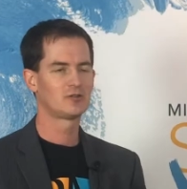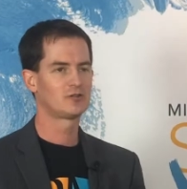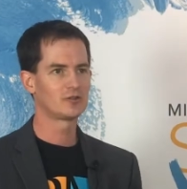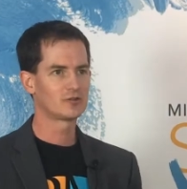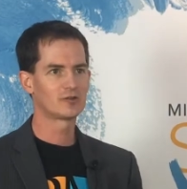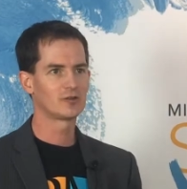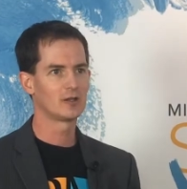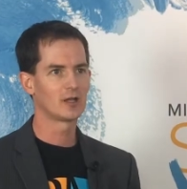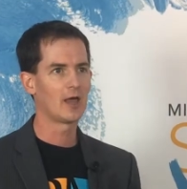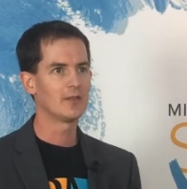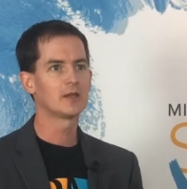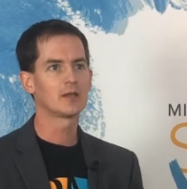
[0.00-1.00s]
just,
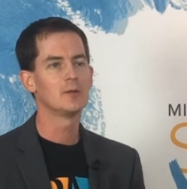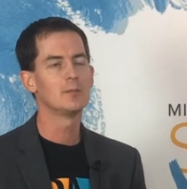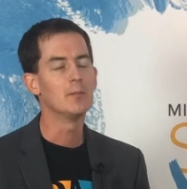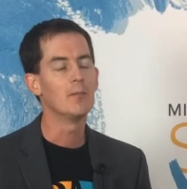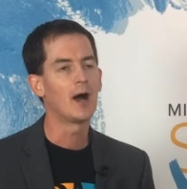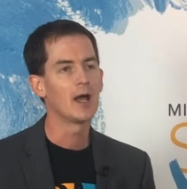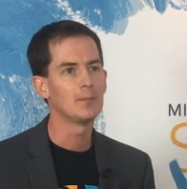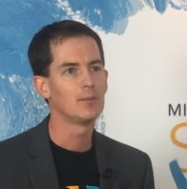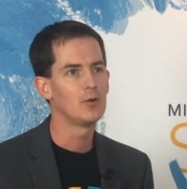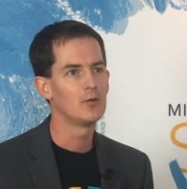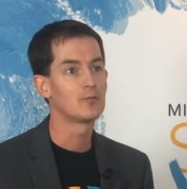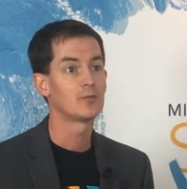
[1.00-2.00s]
I think, going to be
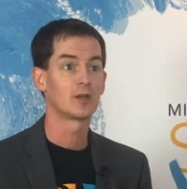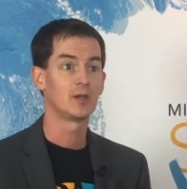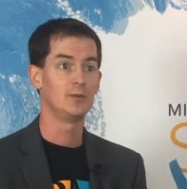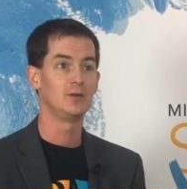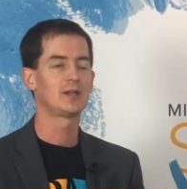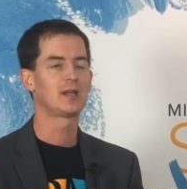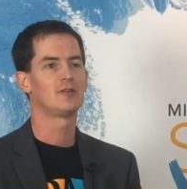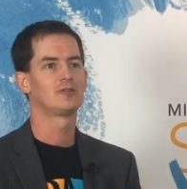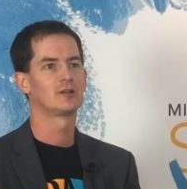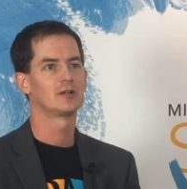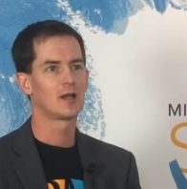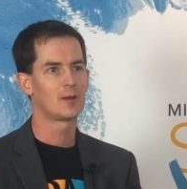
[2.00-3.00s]
mind-blowing for
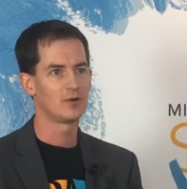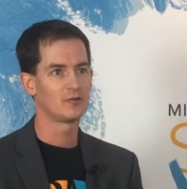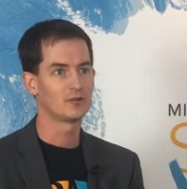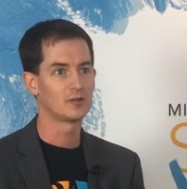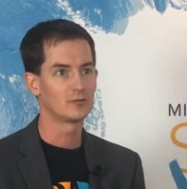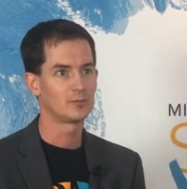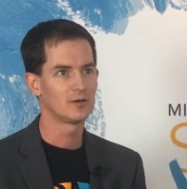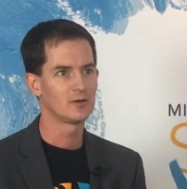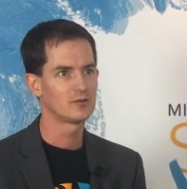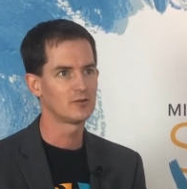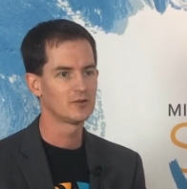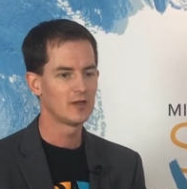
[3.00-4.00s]
communication and collaboration
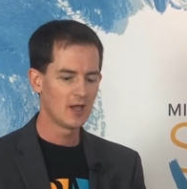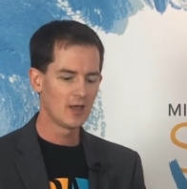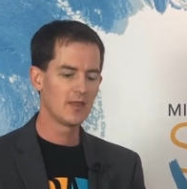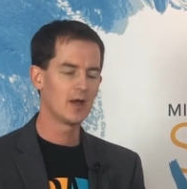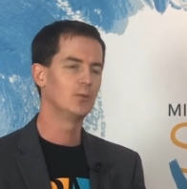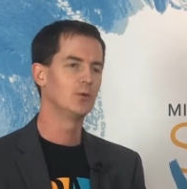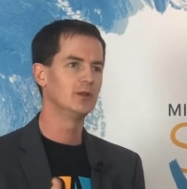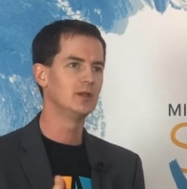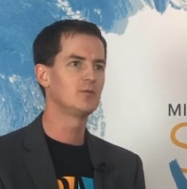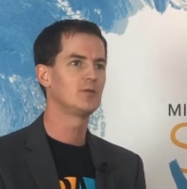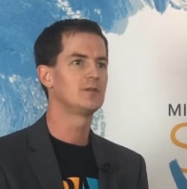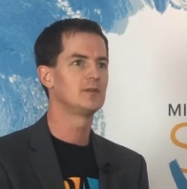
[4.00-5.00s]
experiences that will
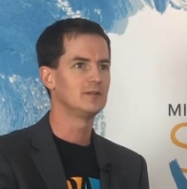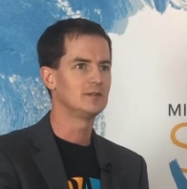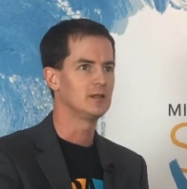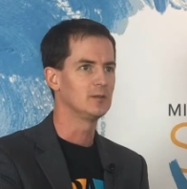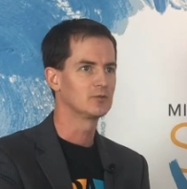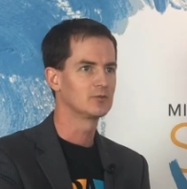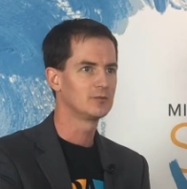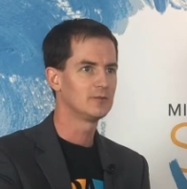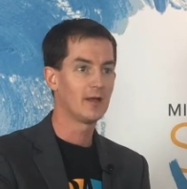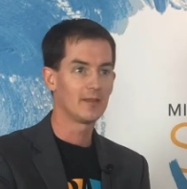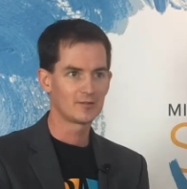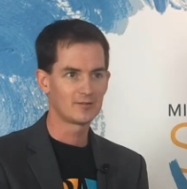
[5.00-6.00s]
live within Teams.
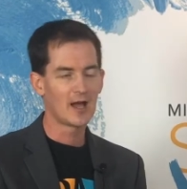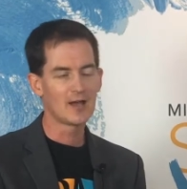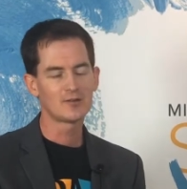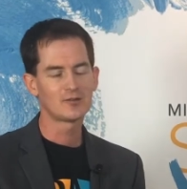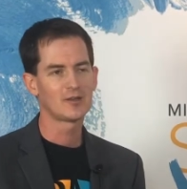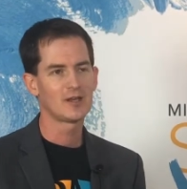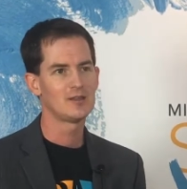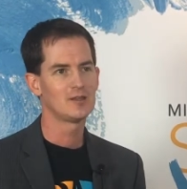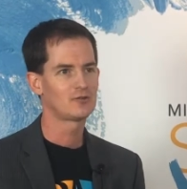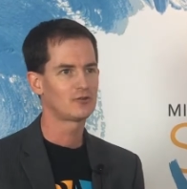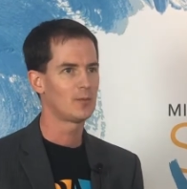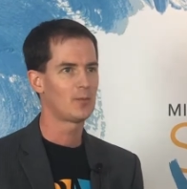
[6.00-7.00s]
Now, that's not to say
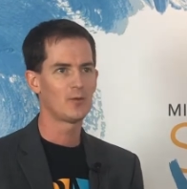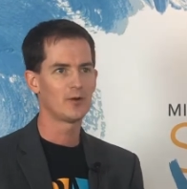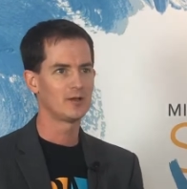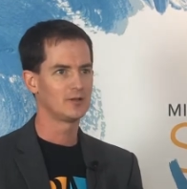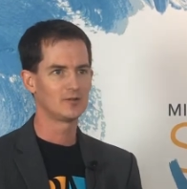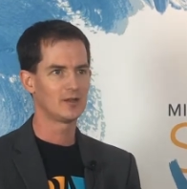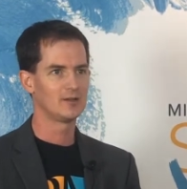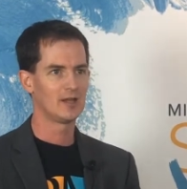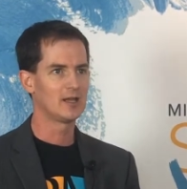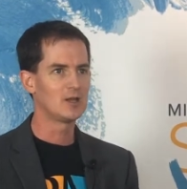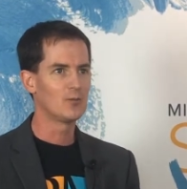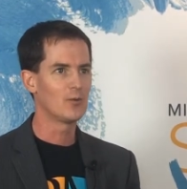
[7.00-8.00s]
that SharePoint is in
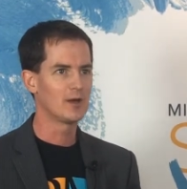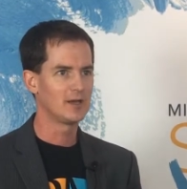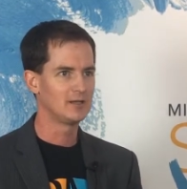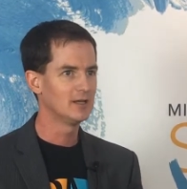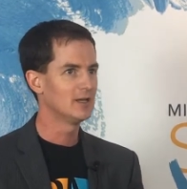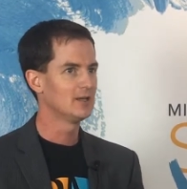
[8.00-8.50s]
any way